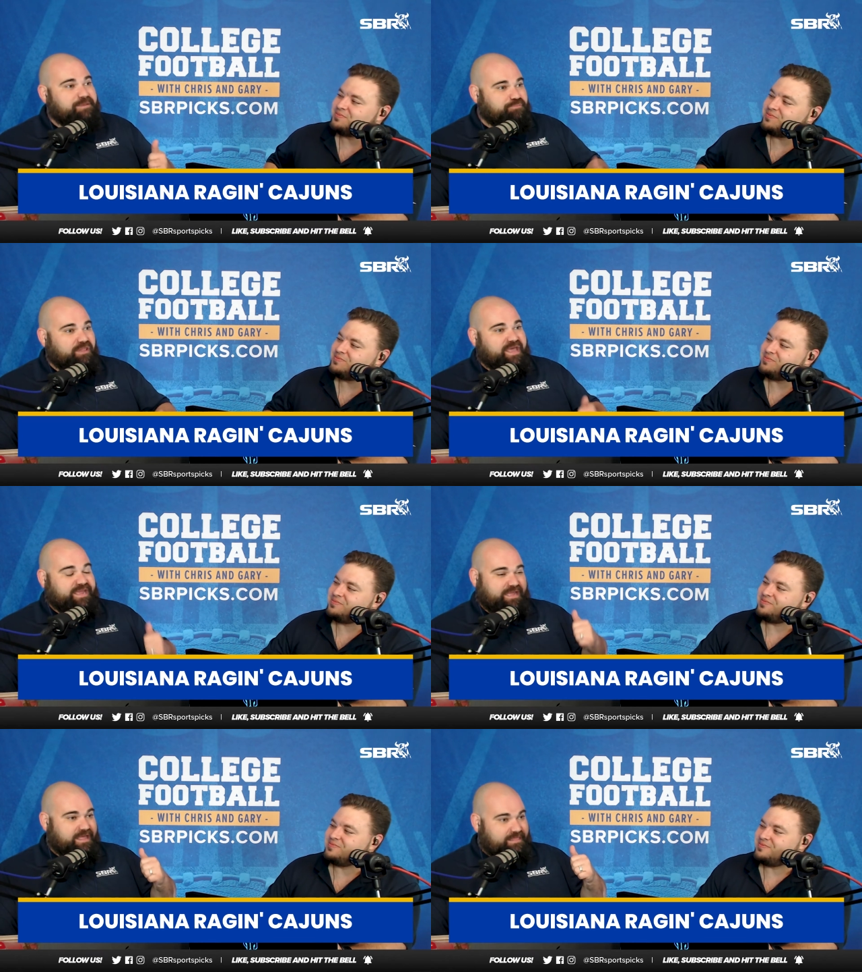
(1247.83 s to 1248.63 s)

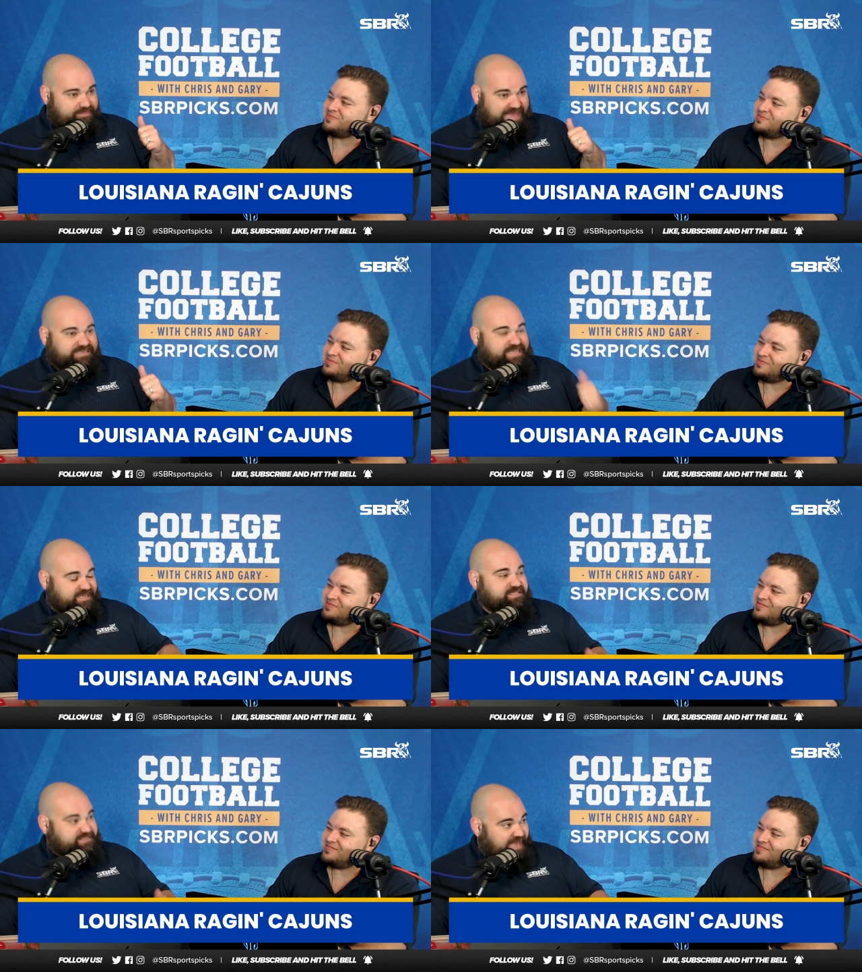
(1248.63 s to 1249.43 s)
Speaker 1: play that
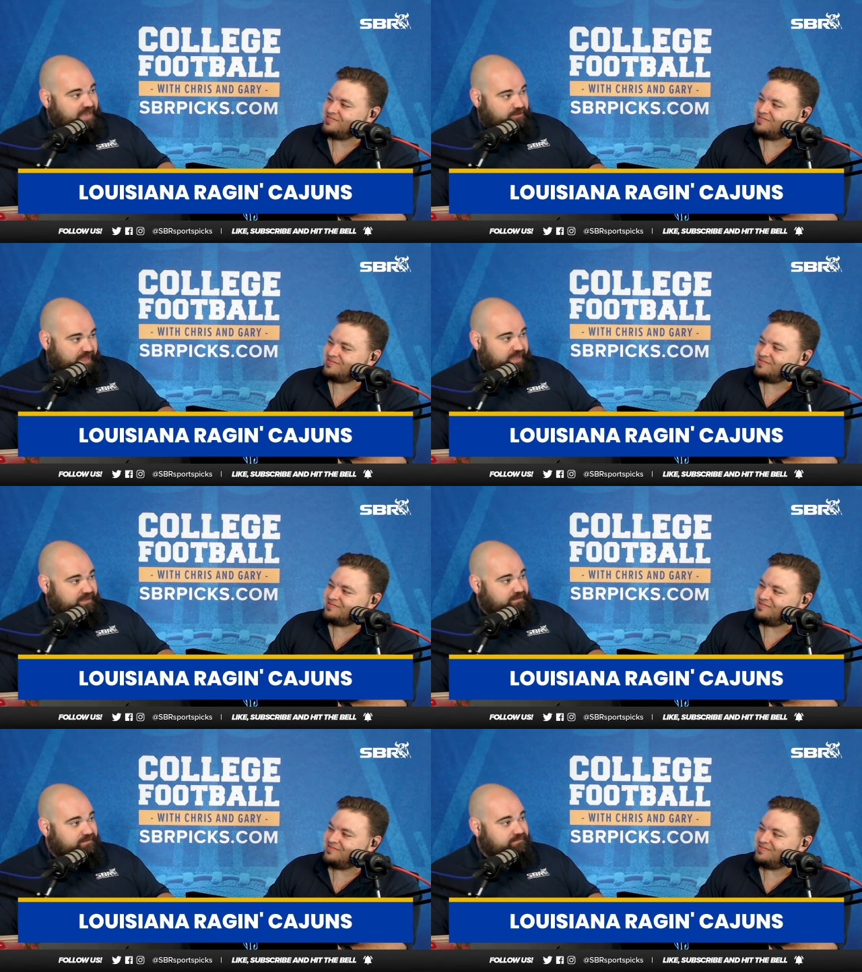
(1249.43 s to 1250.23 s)
Texas Saturday.
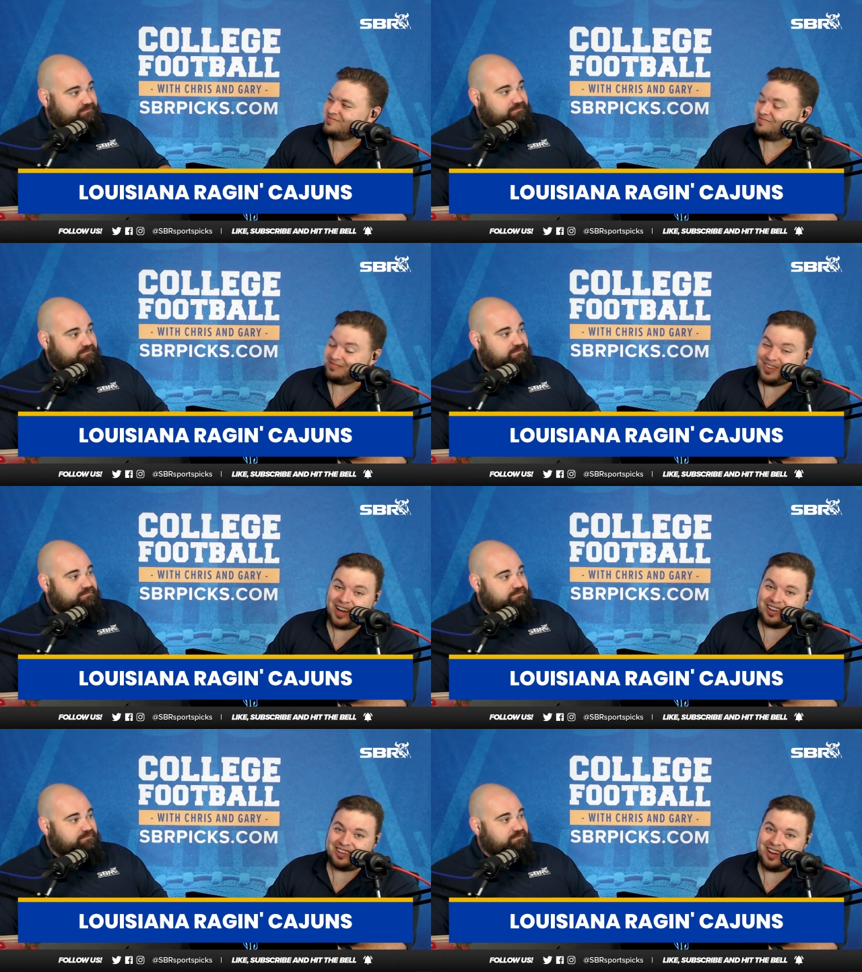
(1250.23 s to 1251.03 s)
Speaker 2: I
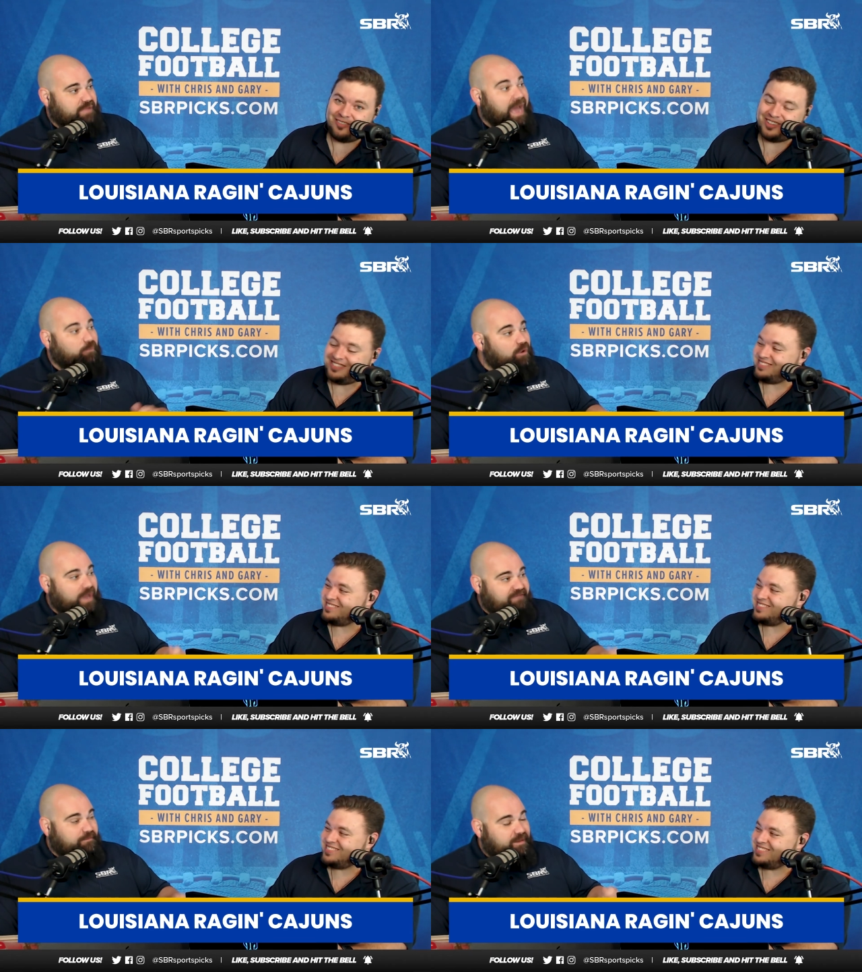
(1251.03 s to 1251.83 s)
can get down
Speaker 1: with that. I will
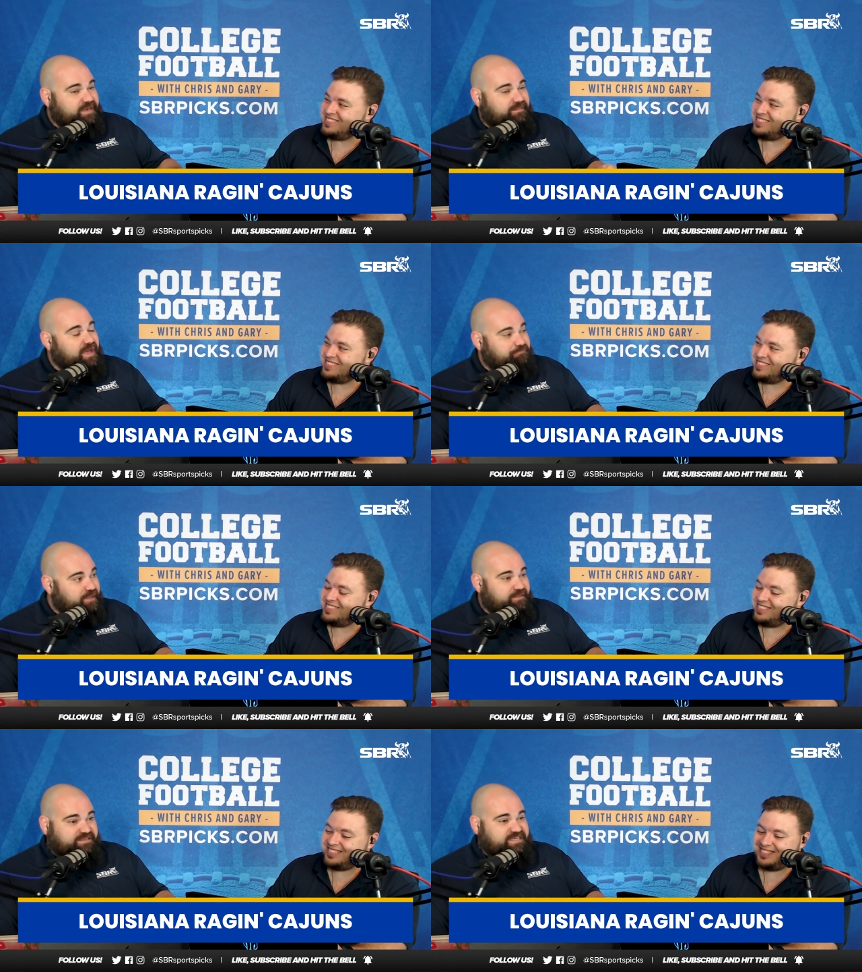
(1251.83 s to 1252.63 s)
have a money line
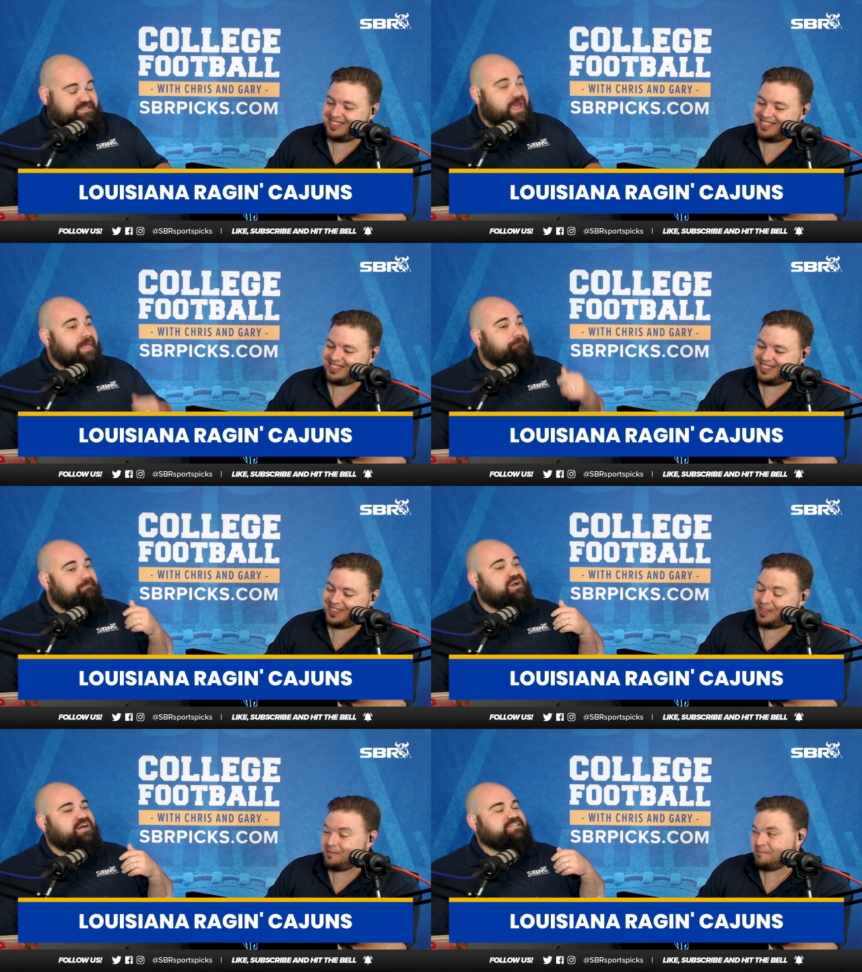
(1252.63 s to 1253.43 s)
play on that Texas
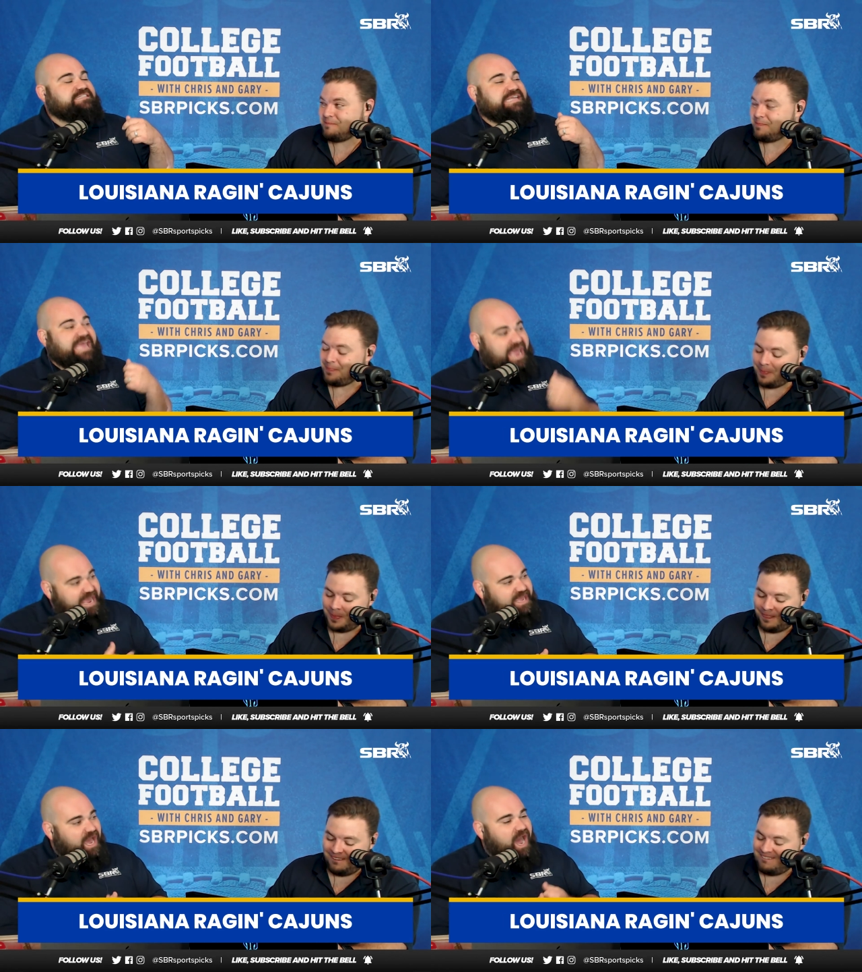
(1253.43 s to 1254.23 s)
because
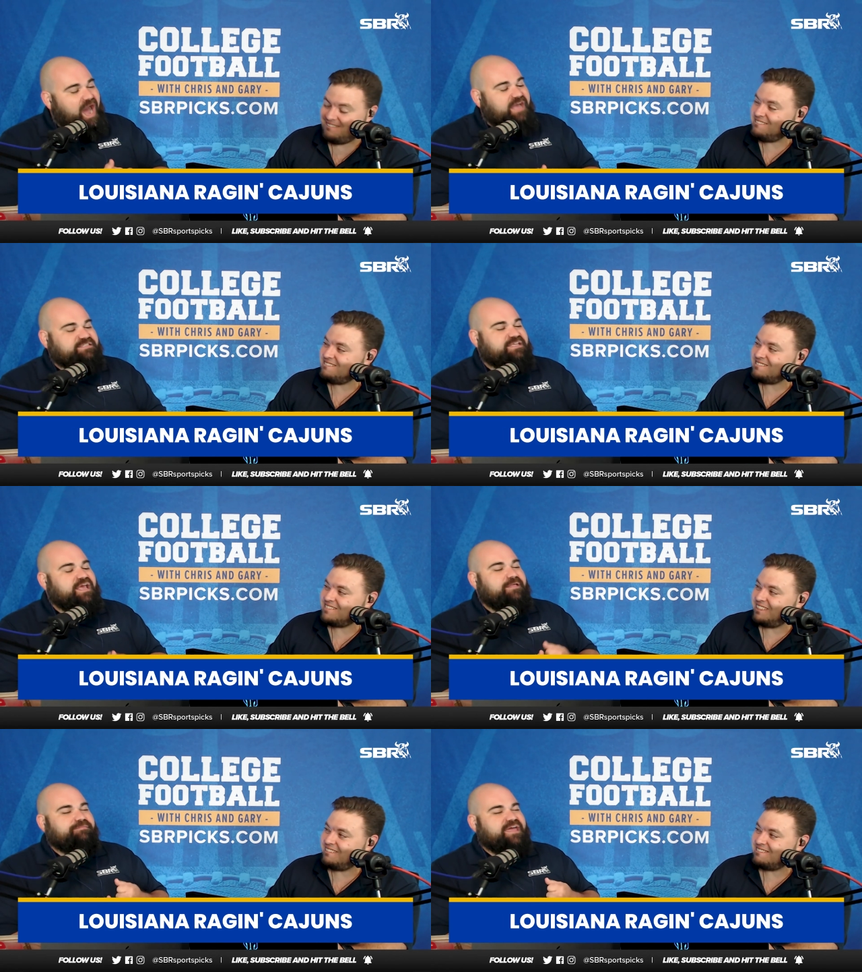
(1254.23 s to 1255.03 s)
chaos.
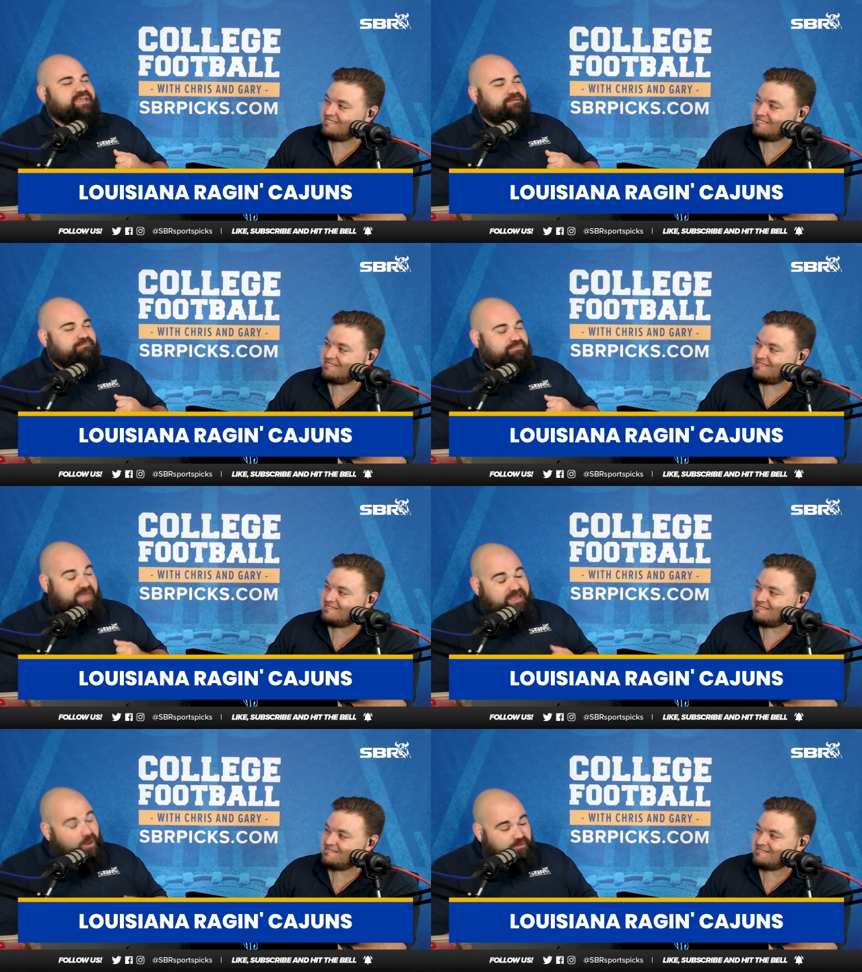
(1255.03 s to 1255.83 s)
They
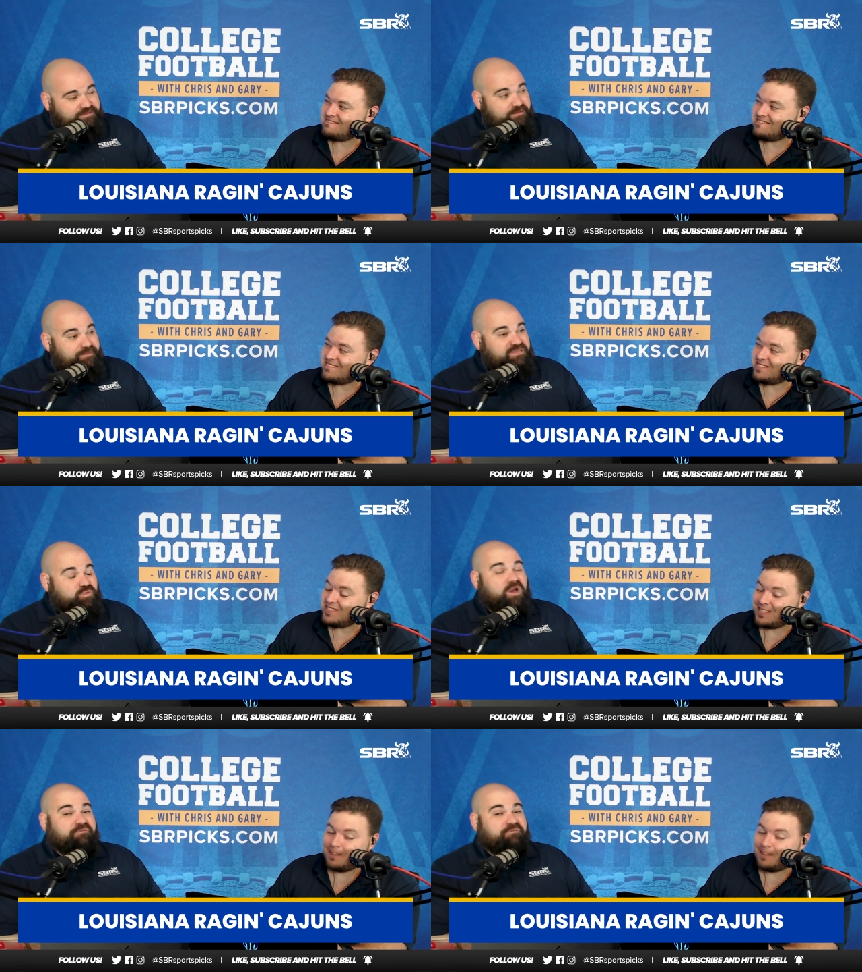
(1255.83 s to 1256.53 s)
go into the Big 12